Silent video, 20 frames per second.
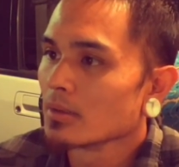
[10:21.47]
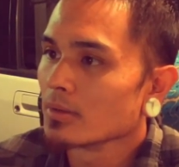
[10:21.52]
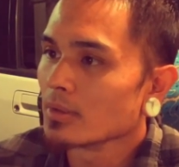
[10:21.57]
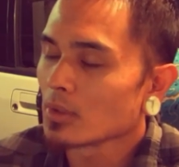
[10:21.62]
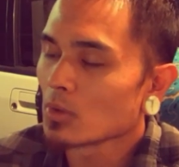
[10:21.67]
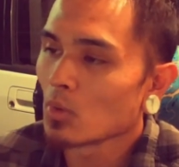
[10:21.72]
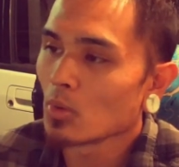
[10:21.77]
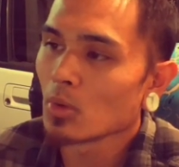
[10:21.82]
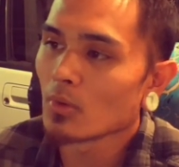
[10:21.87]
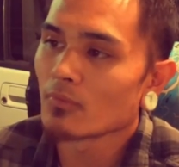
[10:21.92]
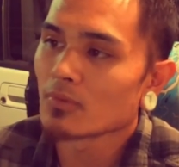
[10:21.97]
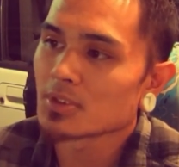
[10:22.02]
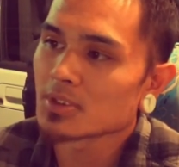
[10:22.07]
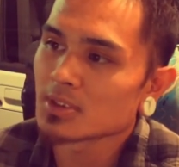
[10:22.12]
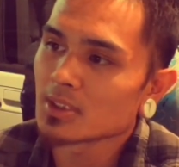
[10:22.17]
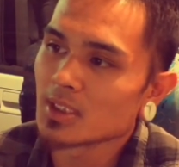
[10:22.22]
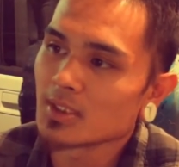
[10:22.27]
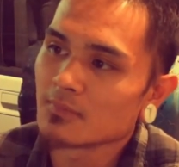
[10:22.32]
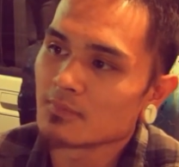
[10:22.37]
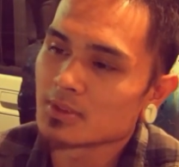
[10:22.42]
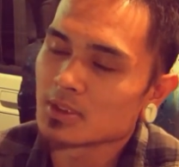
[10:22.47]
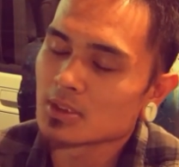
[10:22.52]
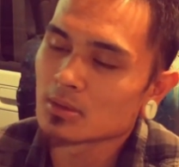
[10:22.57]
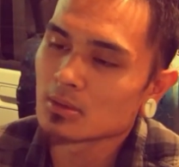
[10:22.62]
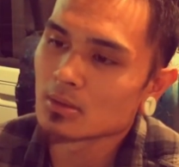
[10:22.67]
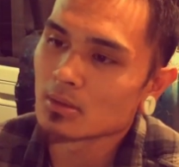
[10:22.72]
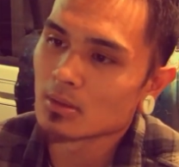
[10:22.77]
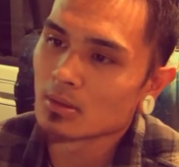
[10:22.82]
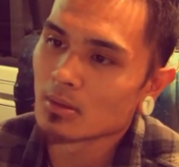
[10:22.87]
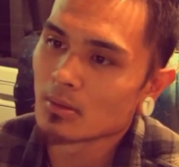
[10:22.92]
the coilover
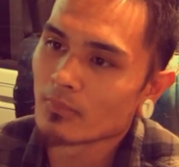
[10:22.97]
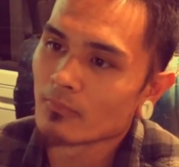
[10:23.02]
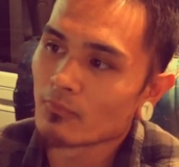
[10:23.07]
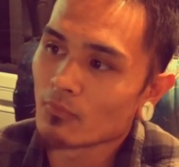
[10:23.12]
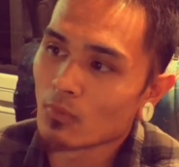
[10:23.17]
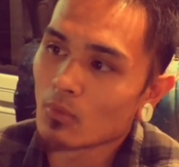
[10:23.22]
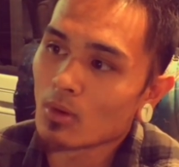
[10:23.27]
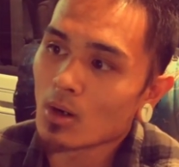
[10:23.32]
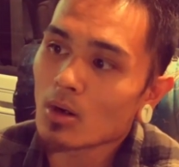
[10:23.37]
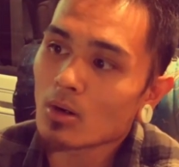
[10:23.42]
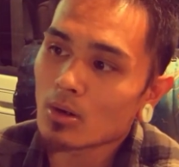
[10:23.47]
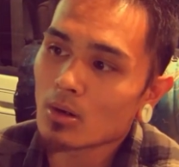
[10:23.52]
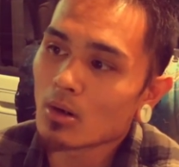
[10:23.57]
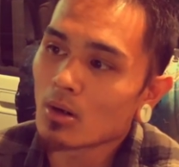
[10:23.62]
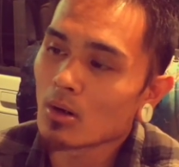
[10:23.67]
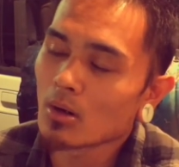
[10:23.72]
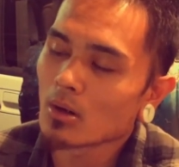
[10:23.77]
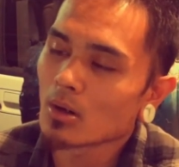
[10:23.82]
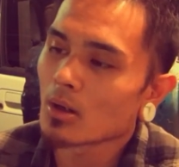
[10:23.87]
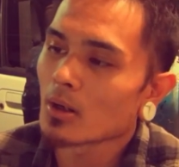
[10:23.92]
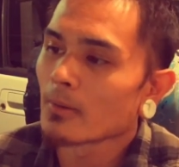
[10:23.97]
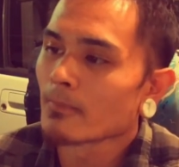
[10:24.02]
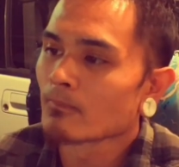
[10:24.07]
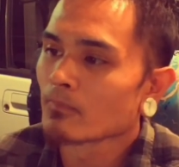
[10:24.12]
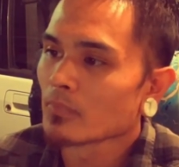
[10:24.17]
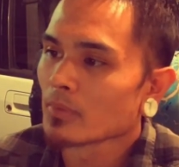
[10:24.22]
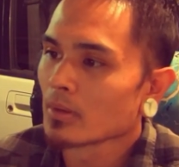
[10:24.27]
sleeves for our car